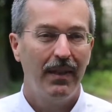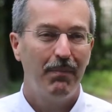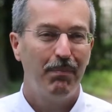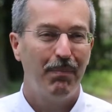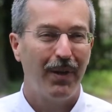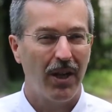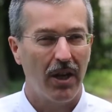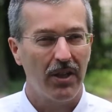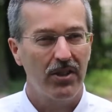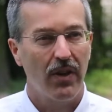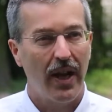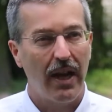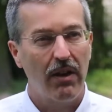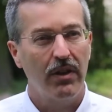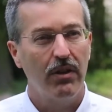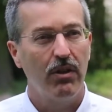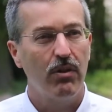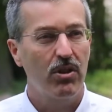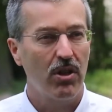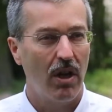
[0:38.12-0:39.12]
but also how
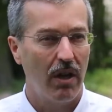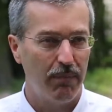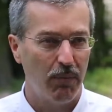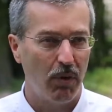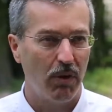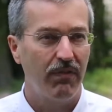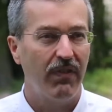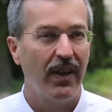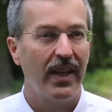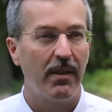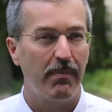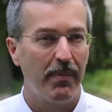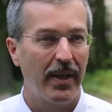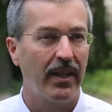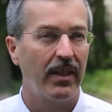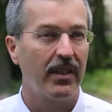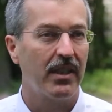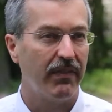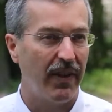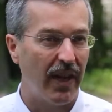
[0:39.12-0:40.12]
can you solve more
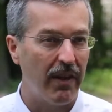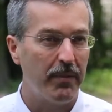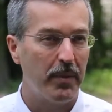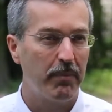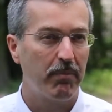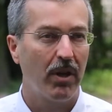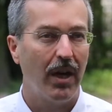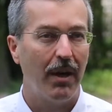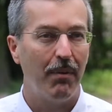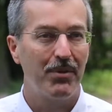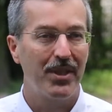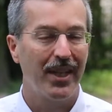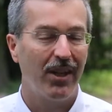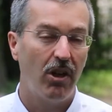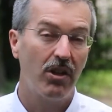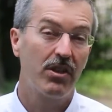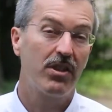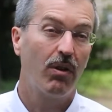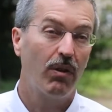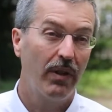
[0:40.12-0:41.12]
fundamental development problems that
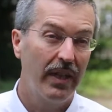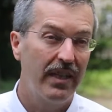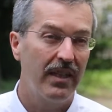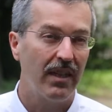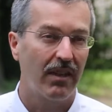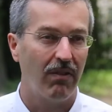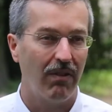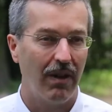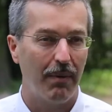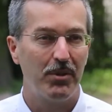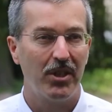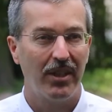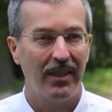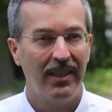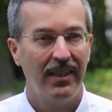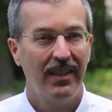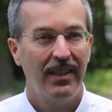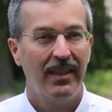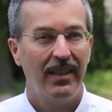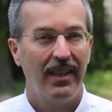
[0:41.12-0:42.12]
also lead to corruption?
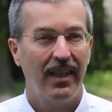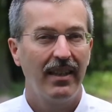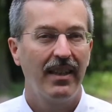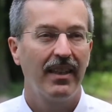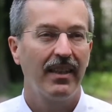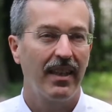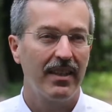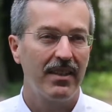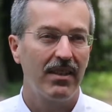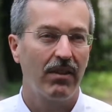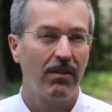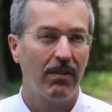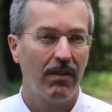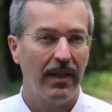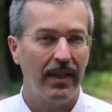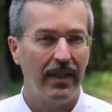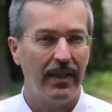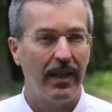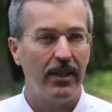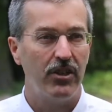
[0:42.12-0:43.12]
I think that's a
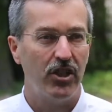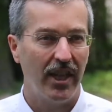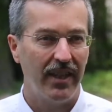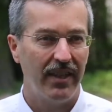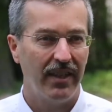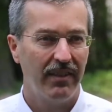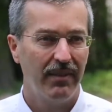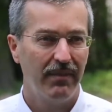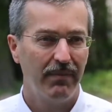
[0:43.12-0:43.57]
great agenda.